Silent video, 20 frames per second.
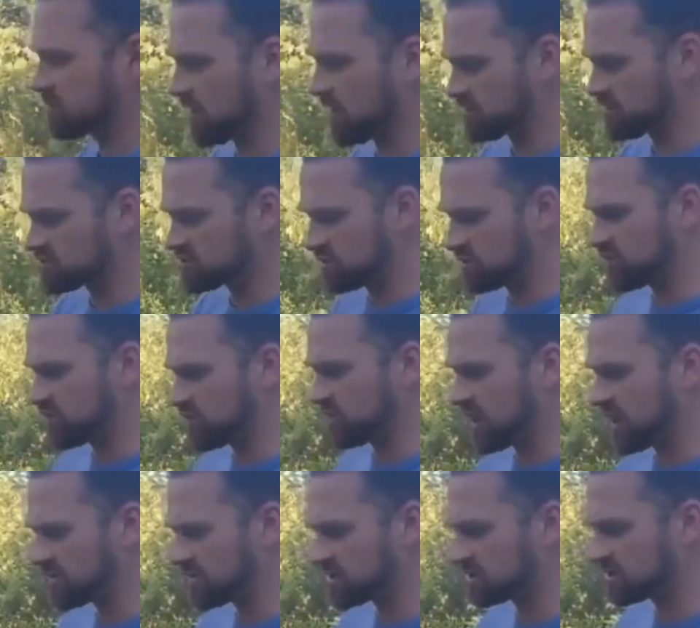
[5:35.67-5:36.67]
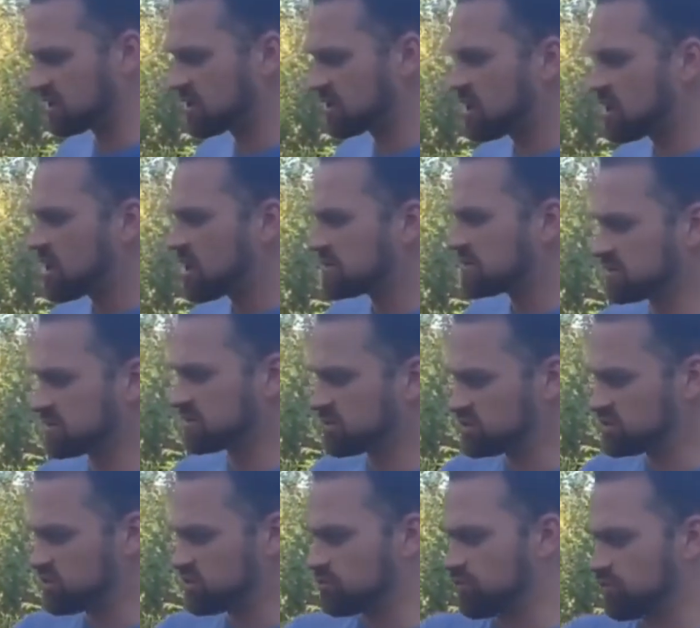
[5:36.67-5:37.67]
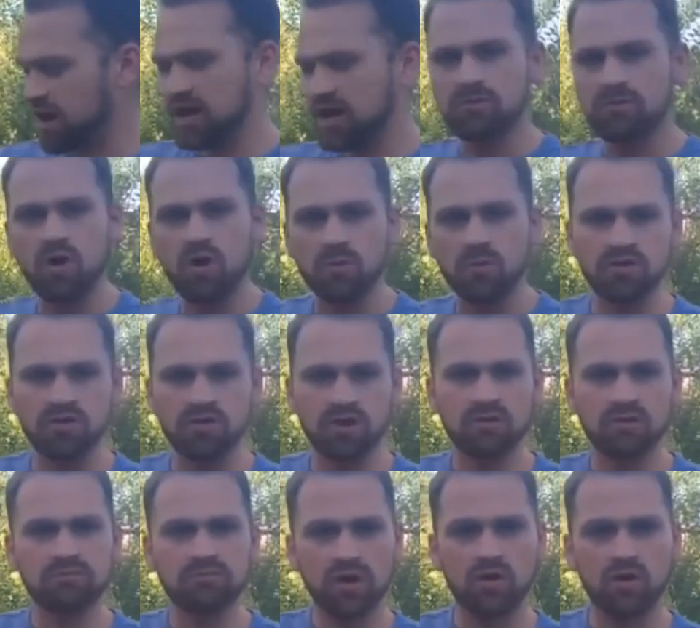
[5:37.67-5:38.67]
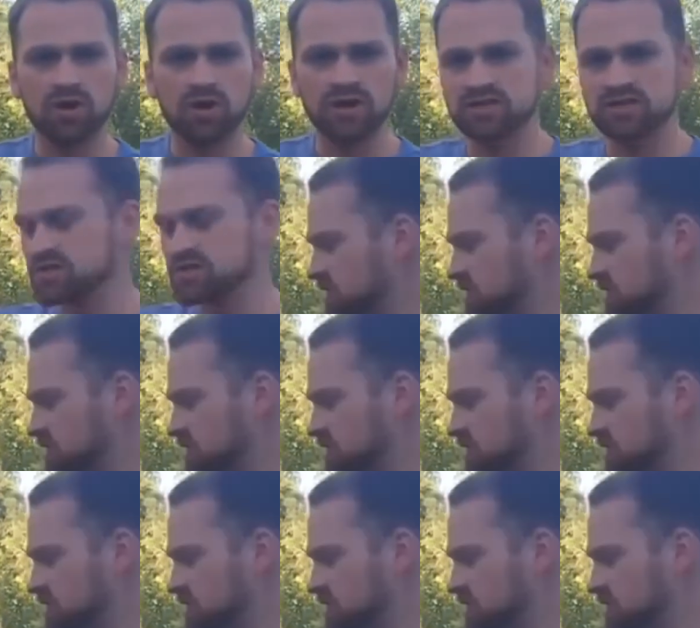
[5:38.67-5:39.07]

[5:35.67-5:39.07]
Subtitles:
right? There's so many different names out there, but once you break them open, the components,